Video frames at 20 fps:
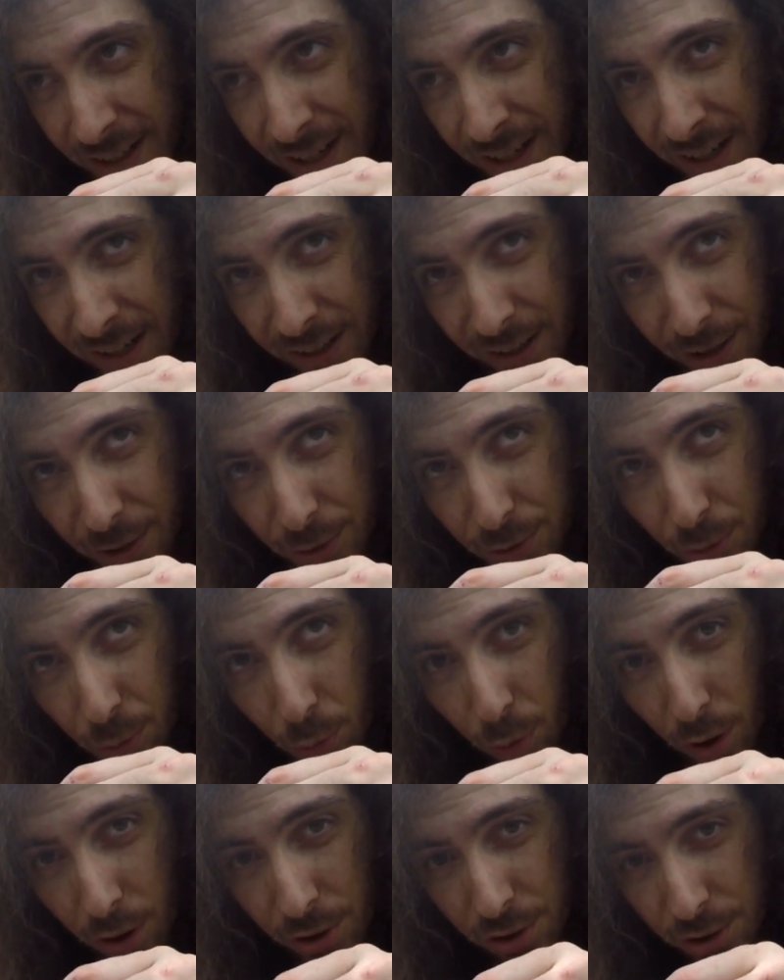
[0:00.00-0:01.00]
and I used a
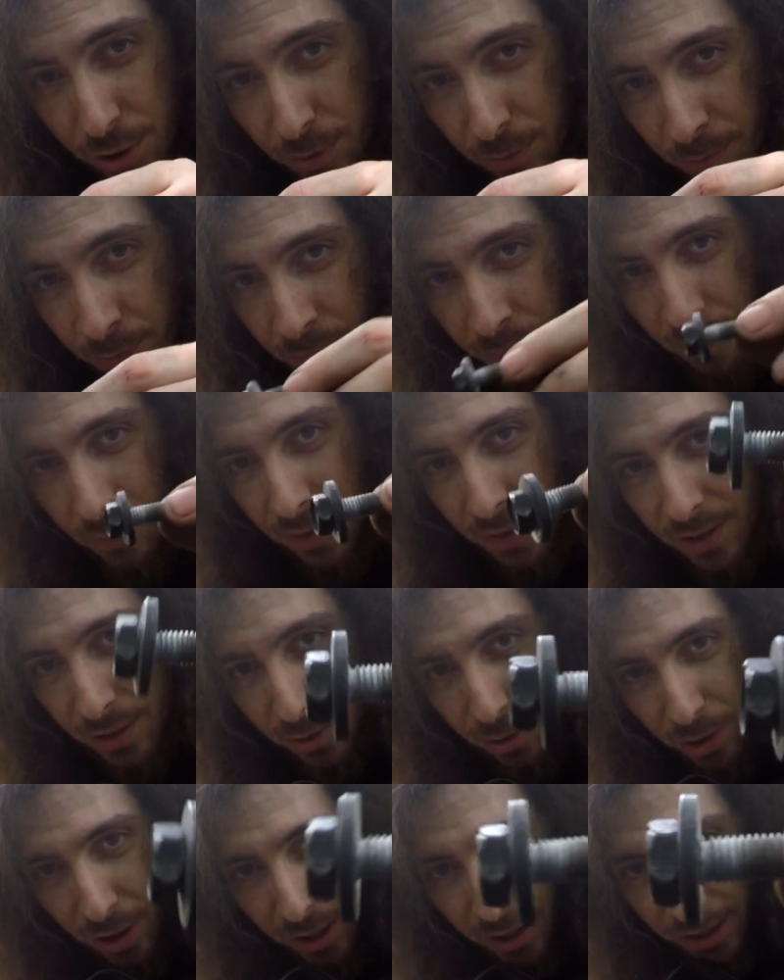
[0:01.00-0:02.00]
washer. These
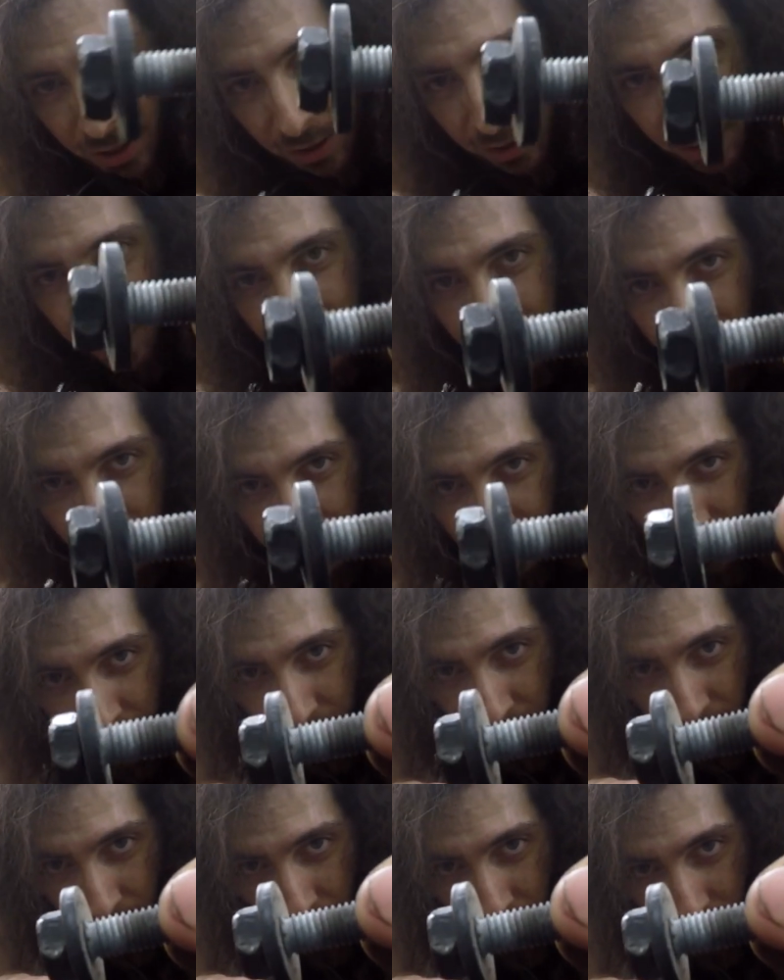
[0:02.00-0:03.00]
are like
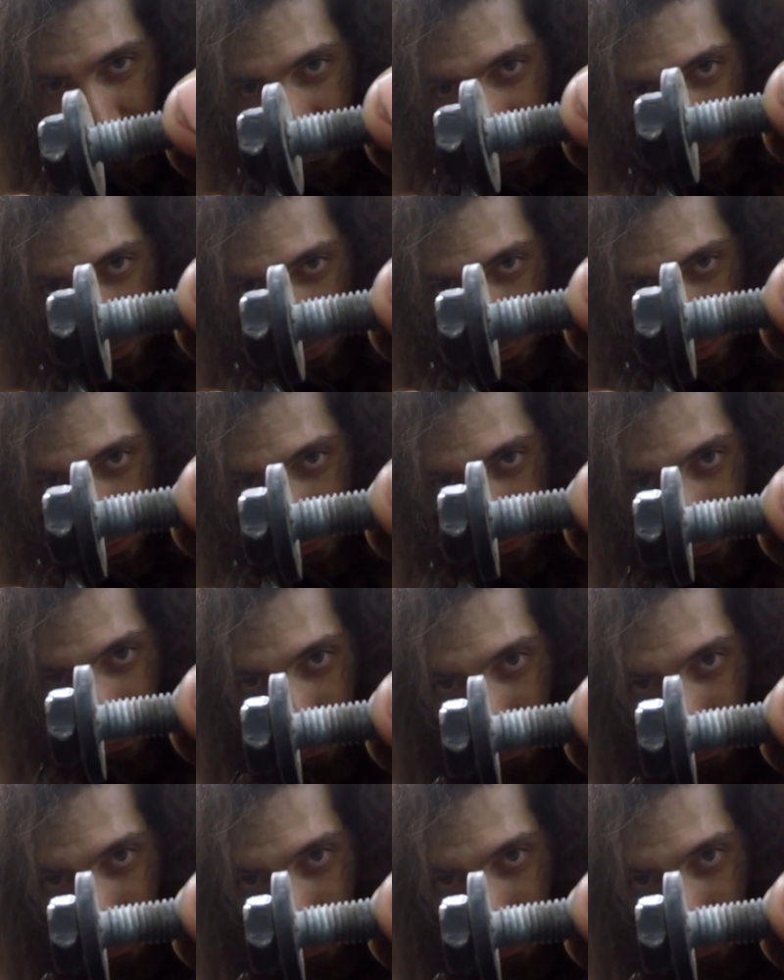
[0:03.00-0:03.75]
inclusive of